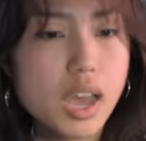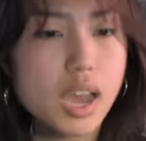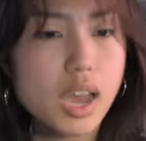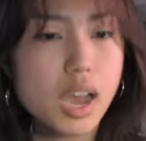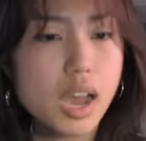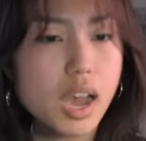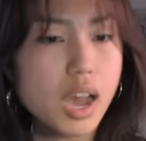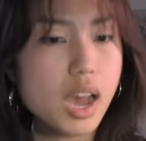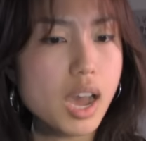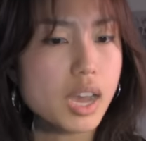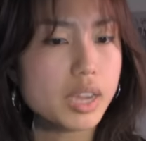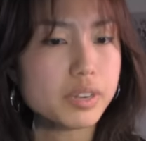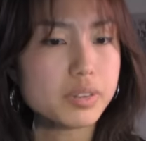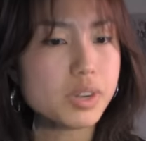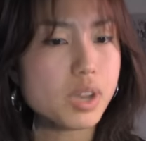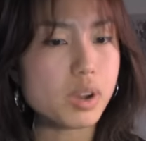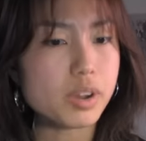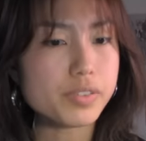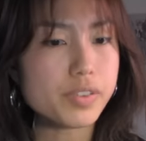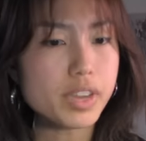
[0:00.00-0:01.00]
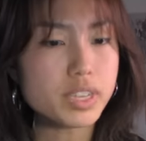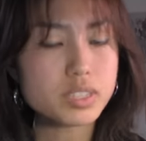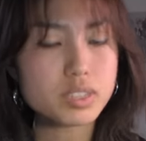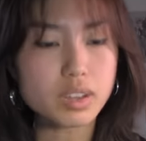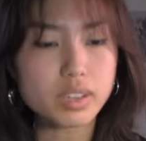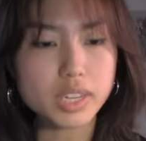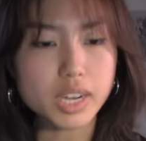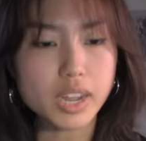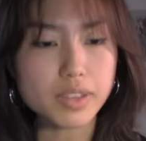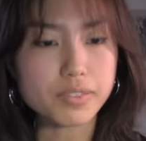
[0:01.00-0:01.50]
I don't know. If I
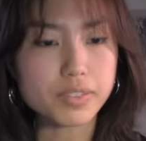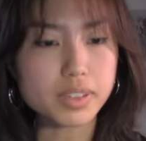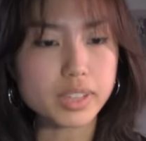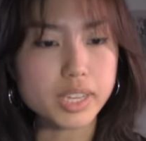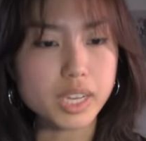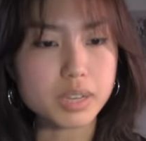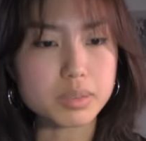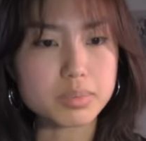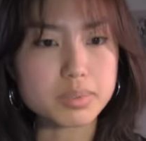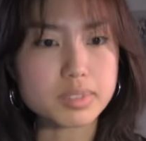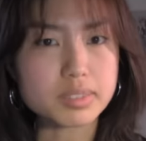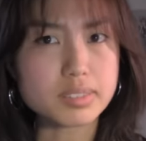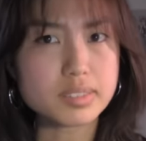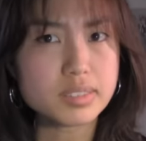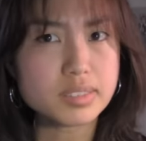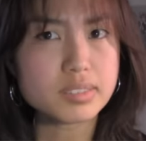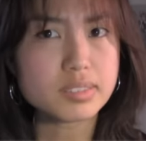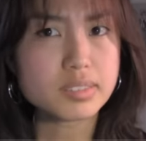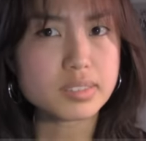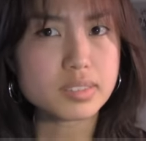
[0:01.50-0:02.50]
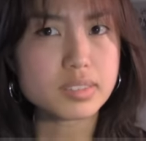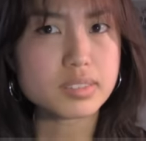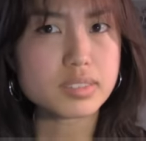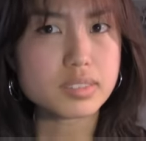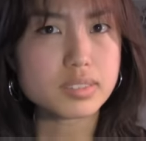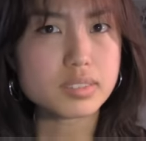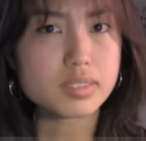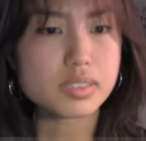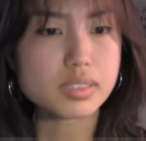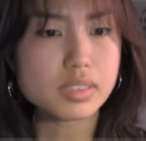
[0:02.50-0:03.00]
saw that, I feel like I would be like,
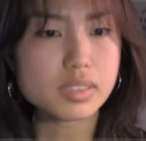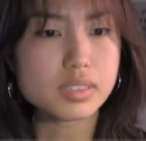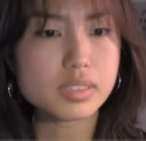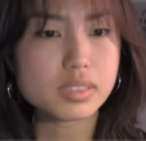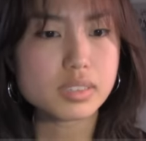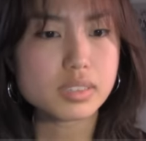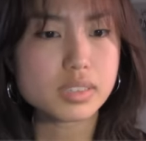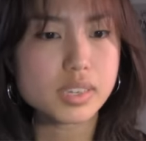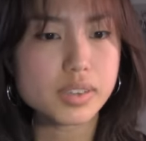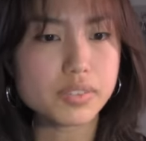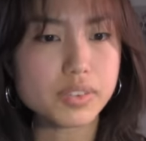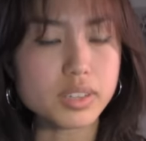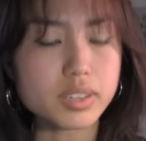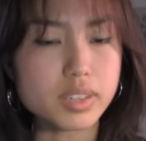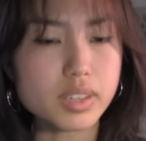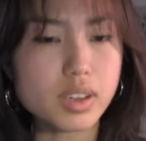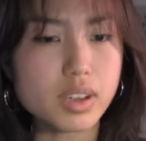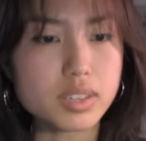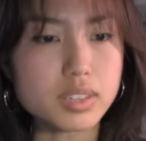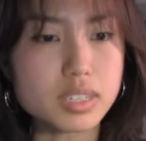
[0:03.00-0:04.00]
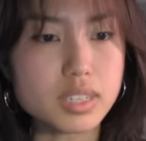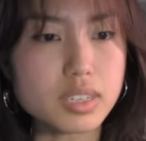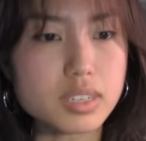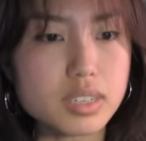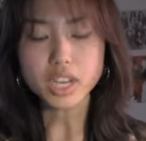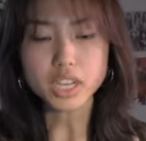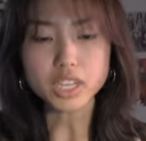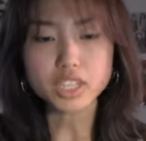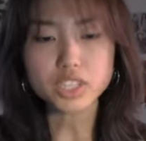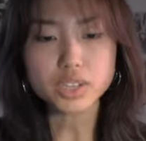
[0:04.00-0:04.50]
that's definitely haunted.
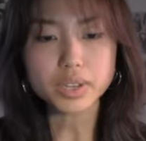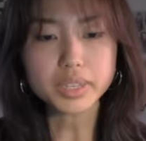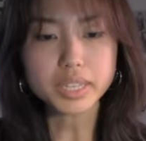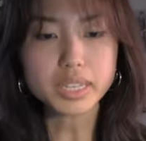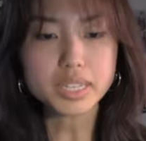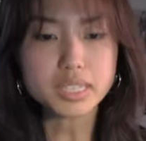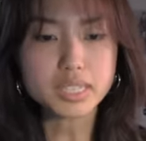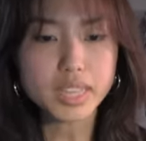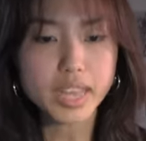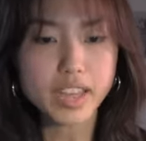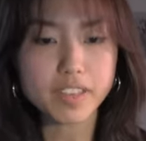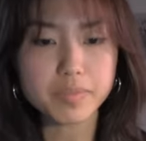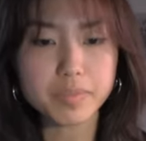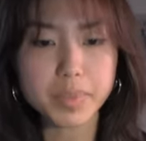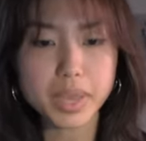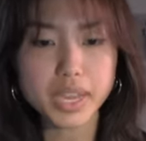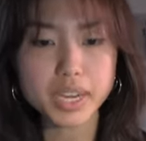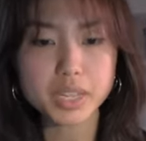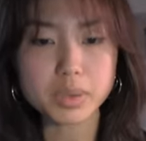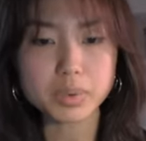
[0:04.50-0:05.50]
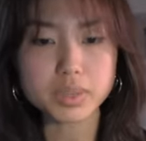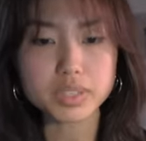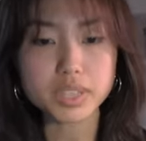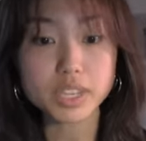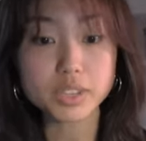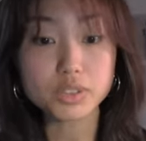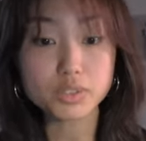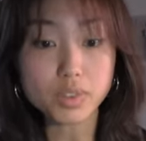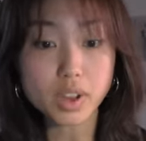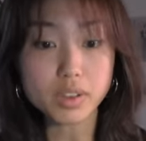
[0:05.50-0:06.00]
During his life, Manny was a
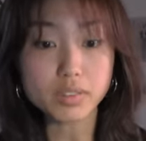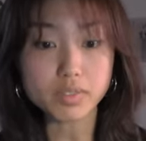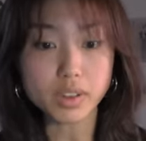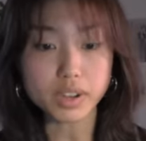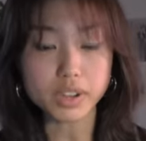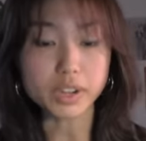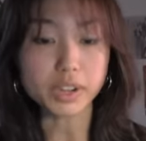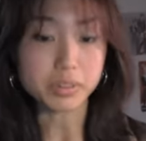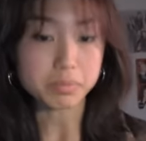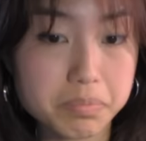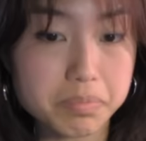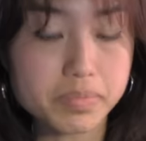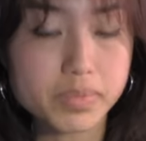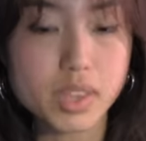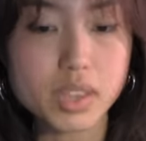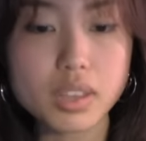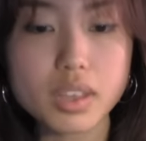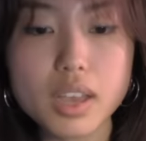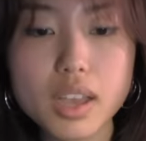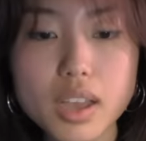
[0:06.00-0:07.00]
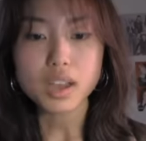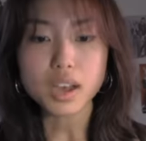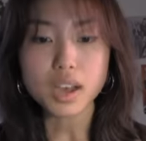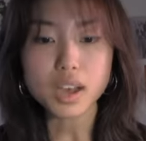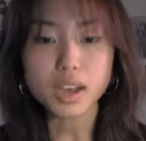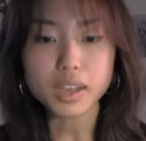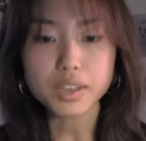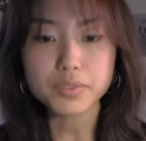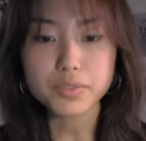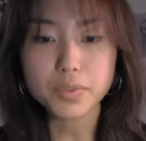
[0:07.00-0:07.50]
drug runner,
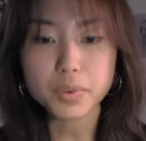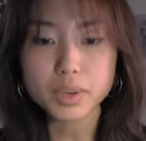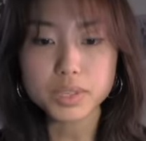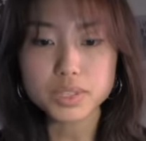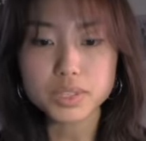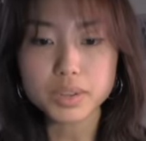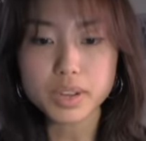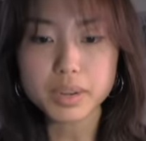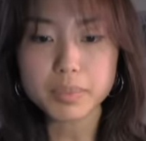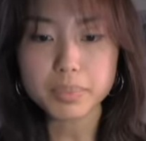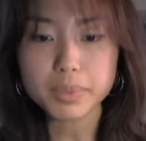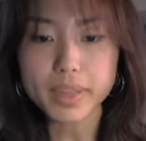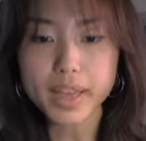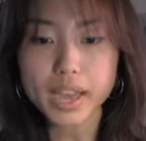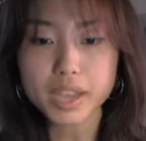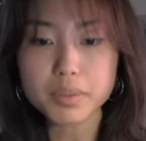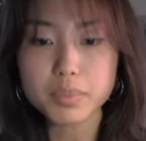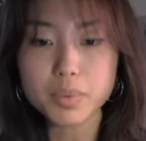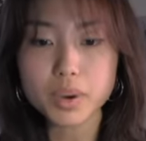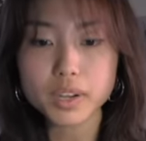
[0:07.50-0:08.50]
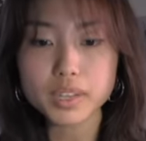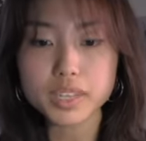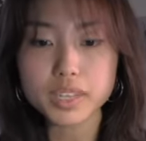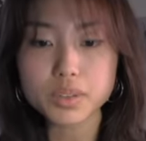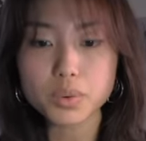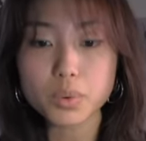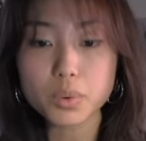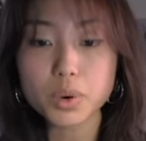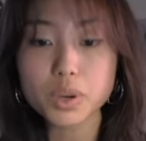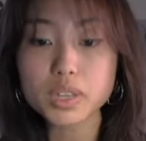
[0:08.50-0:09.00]
enforcer, and black
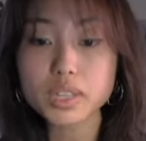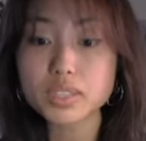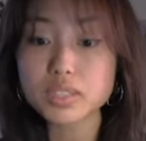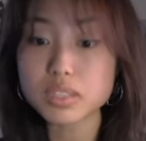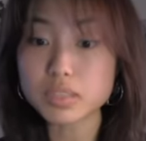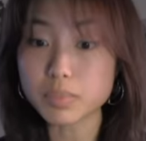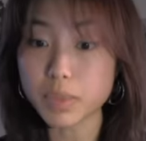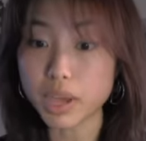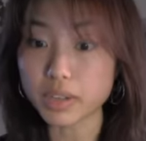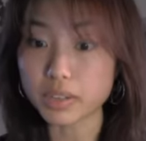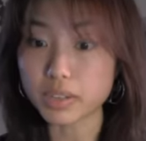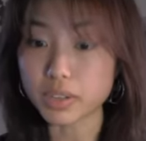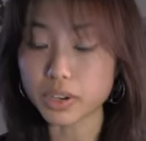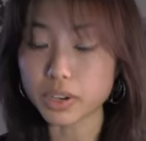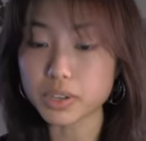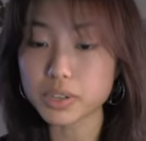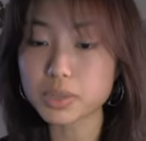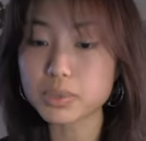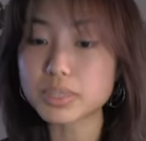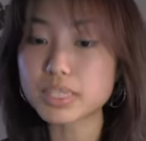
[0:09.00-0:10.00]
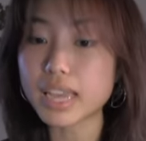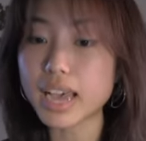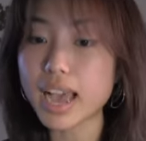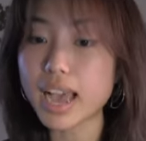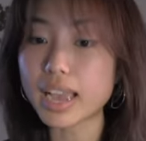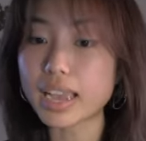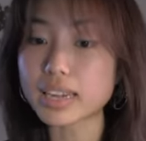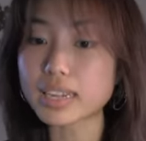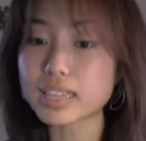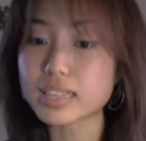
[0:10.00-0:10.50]
market organ smuggler who
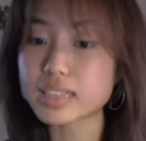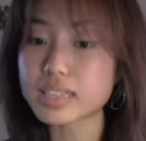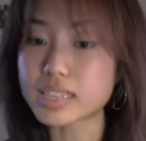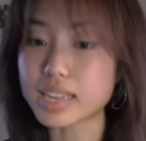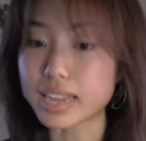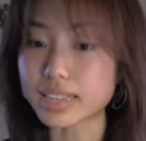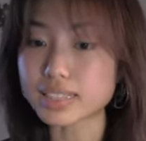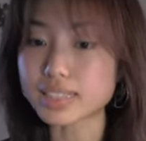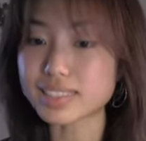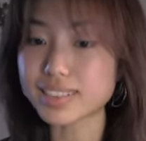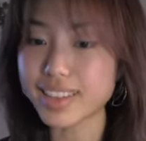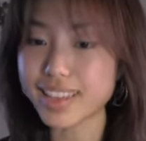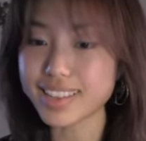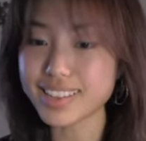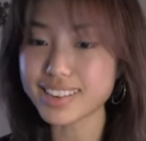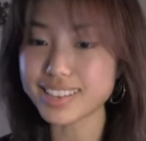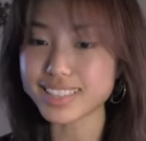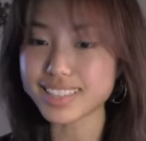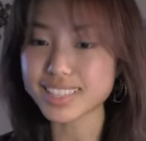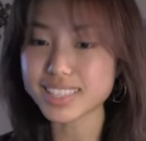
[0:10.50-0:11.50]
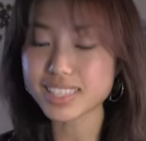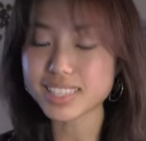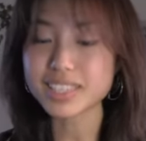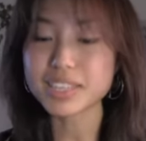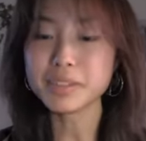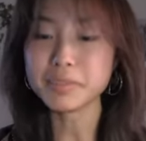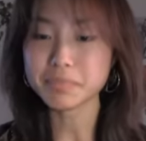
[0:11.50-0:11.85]
died in the 1980s.